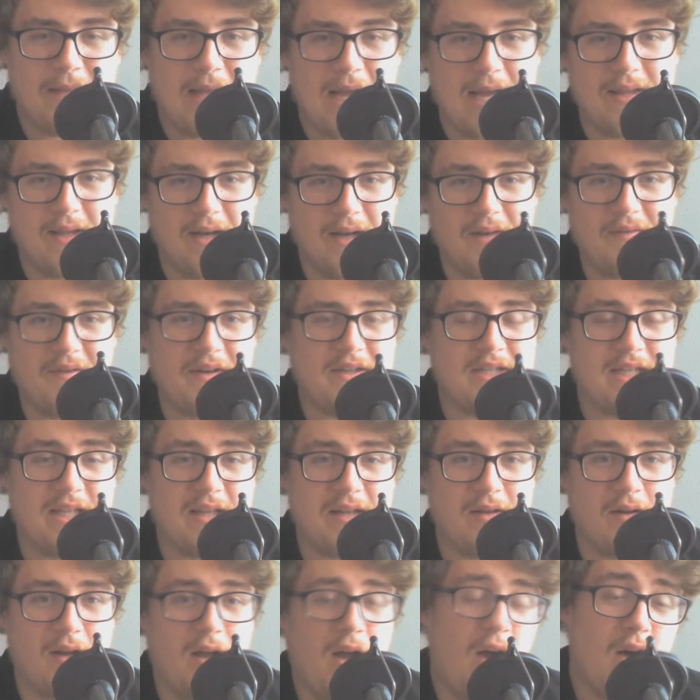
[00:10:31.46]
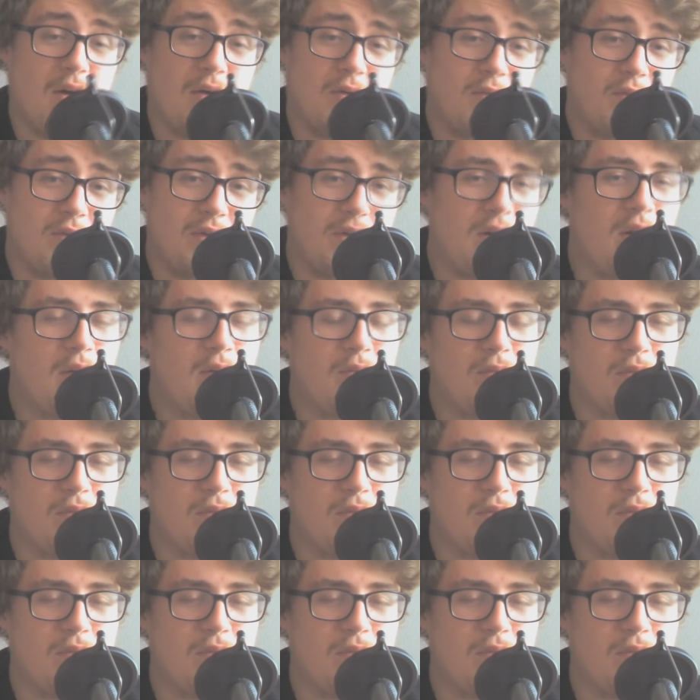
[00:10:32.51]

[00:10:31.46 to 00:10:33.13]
And then eventually they're like, "Oh, no,